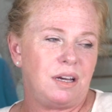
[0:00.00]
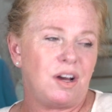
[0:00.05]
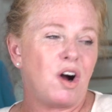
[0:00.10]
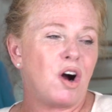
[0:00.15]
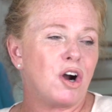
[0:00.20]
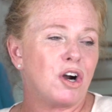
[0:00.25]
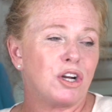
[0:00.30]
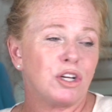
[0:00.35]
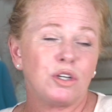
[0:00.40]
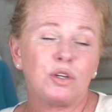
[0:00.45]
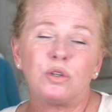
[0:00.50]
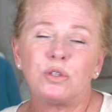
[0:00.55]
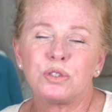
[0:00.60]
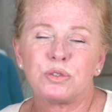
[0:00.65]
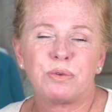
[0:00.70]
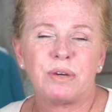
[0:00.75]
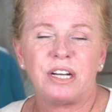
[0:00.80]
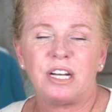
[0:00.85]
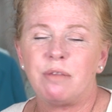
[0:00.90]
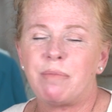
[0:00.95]
articles
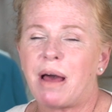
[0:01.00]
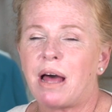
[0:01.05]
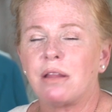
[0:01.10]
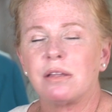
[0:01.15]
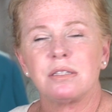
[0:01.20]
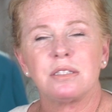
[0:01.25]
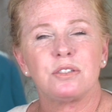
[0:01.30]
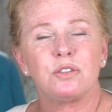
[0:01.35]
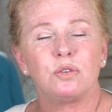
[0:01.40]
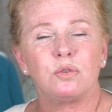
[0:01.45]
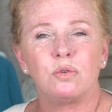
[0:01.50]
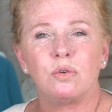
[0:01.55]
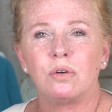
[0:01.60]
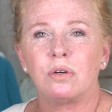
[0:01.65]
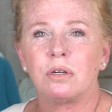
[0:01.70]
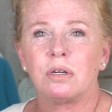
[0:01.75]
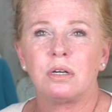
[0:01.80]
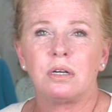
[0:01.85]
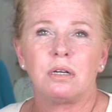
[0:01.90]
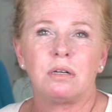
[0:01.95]
written about the
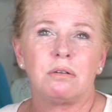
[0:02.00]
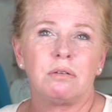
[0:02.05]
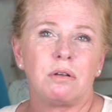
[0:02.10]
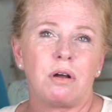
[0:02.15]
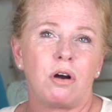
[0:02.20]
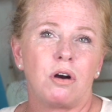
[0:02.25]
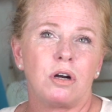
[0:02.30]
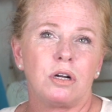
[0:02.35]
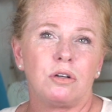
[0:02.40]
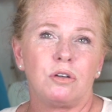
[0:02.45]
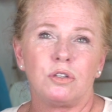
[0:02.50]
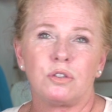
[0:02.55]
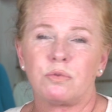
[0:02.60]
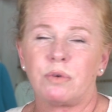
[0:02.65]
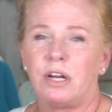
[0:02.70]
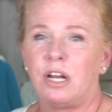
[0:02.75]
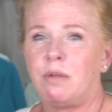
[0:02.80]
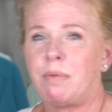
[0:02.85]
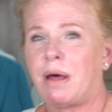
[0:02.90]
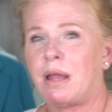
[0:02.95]
store, articles
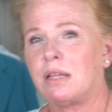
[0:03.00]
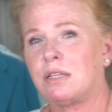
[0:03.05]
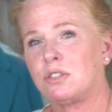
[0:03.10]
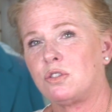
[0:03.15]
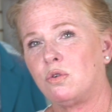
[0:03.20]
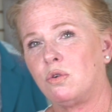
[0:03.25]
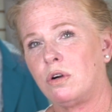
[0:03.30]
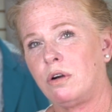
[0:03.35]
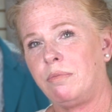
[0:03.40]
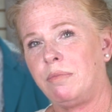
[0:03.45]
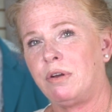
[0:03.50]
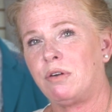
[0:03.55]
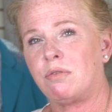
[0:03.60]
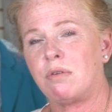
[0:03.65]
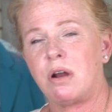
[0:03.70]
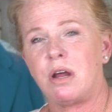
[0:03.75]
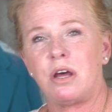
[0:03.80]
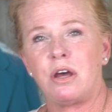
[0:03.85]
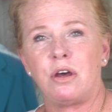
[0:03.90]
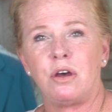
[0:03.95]
written about the store in
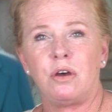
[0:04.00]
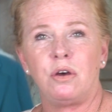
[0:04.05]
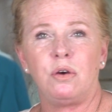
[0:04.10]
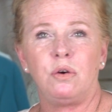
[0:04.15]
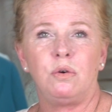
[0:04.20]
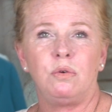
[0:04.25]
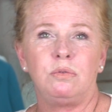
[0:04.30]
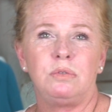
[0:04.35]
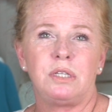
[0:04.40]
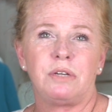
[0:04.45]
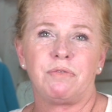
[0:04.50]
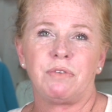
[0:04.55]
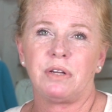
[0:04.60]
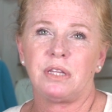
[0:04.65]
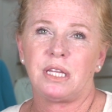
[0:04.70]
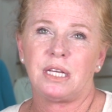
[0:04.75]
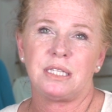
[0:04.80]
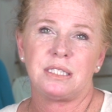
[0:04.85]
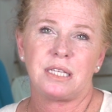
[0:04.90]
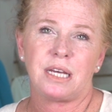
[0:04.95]
Monroe, different
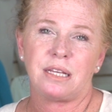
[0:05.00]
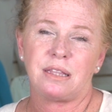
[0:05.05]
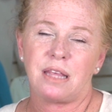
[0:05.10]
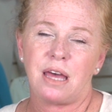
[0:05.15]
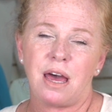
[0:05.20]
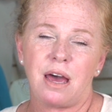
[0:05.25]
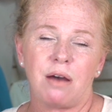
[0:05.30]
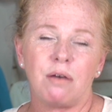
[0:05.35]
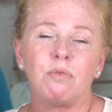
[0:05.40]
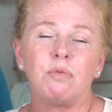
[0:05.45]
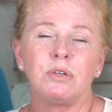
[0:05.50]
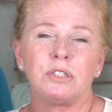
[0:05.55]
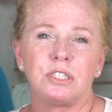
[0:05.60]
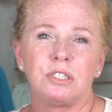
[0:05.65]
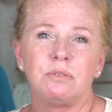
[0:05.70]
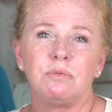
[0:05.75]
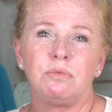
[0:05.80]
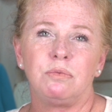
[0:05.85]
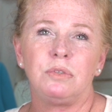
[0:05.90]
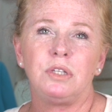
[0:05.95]
things like that, which
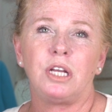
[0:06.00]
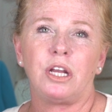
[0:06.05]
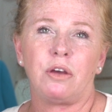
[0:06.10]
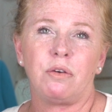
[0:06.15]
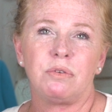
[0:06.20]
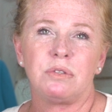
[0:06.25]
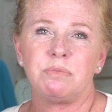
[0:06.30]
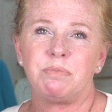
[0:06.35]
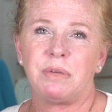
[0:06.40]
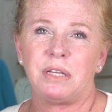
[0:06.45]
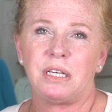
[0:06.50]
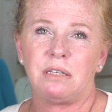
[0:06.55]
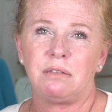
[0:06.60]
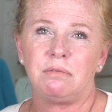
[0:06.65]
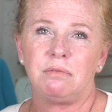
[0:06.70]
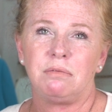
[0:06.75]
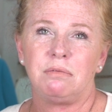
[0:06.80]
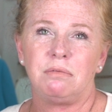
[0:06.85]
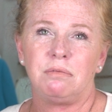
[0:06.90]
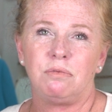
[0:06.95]
has been
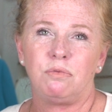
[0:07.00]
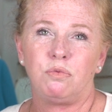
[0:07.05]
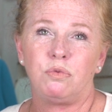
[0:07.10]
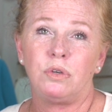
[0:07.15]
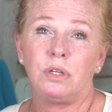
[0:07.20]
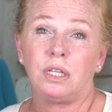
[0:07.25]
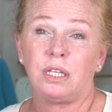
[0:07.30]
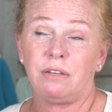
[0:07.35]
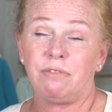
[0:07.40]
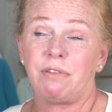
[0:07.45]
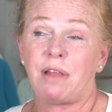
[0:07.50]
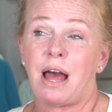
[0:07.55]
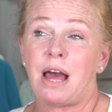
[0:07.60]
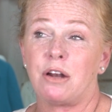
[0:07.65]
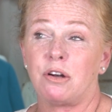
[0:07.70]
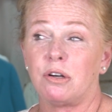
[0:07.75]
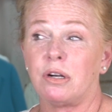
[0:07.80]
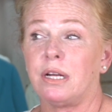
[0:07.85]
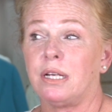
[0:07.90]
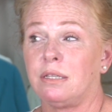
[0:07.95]
really
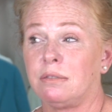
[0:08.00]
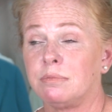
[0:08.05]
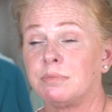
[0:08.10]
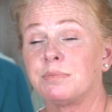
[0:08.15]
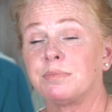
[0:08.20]
flattering.